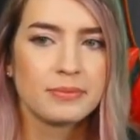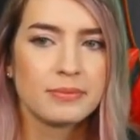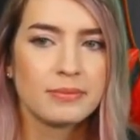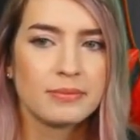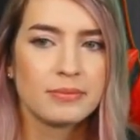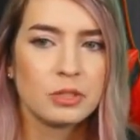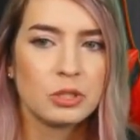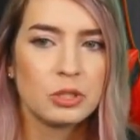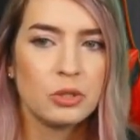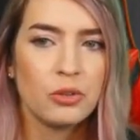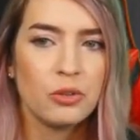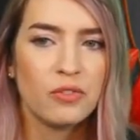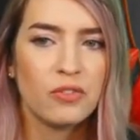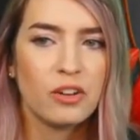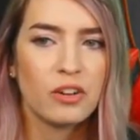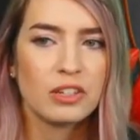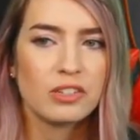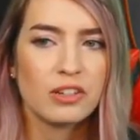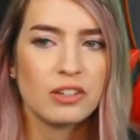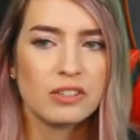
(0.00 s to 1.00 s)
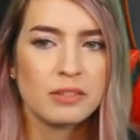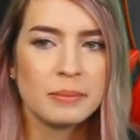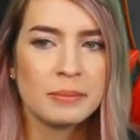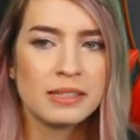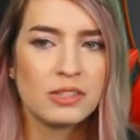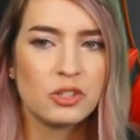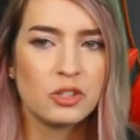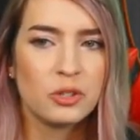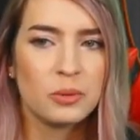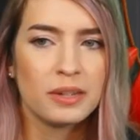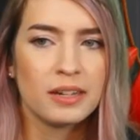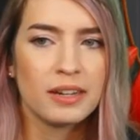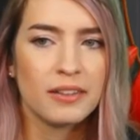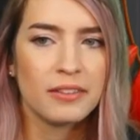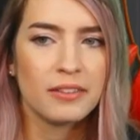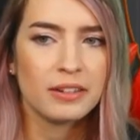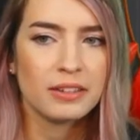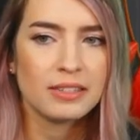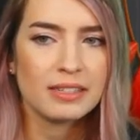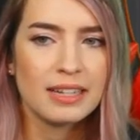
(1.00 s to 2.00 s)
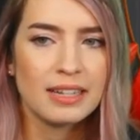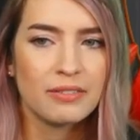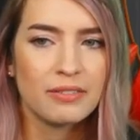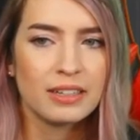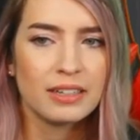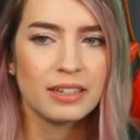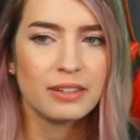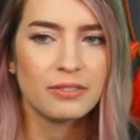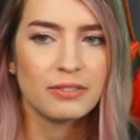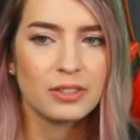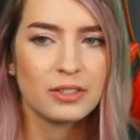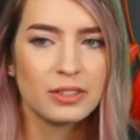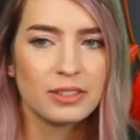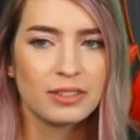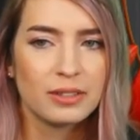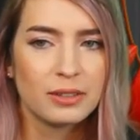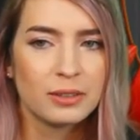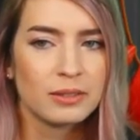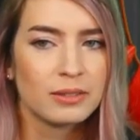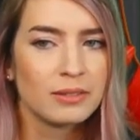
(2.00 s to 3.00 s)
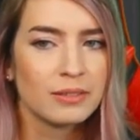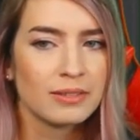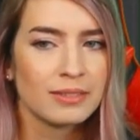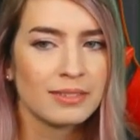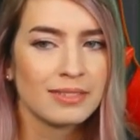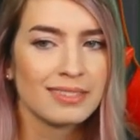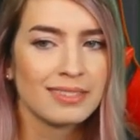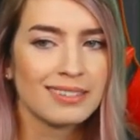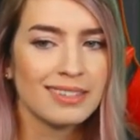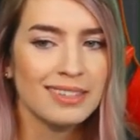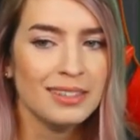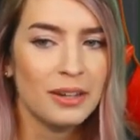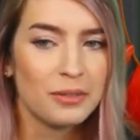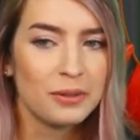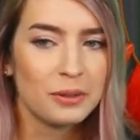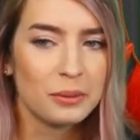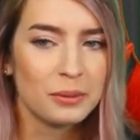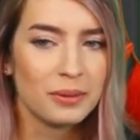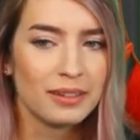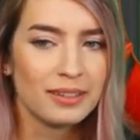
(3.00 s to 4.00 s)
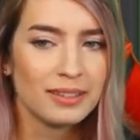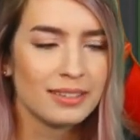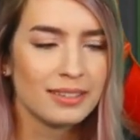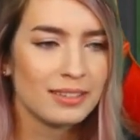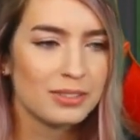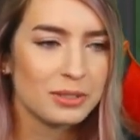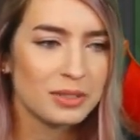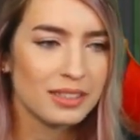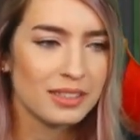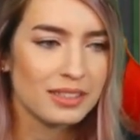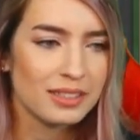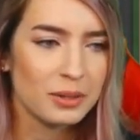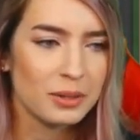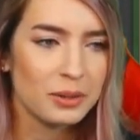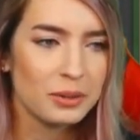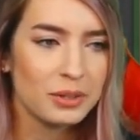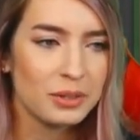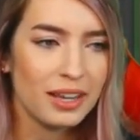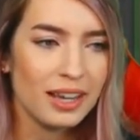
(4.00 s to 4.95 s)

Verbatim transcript: 2 4-stars means do another. It's never enough to go. Another one. Trust go. You guys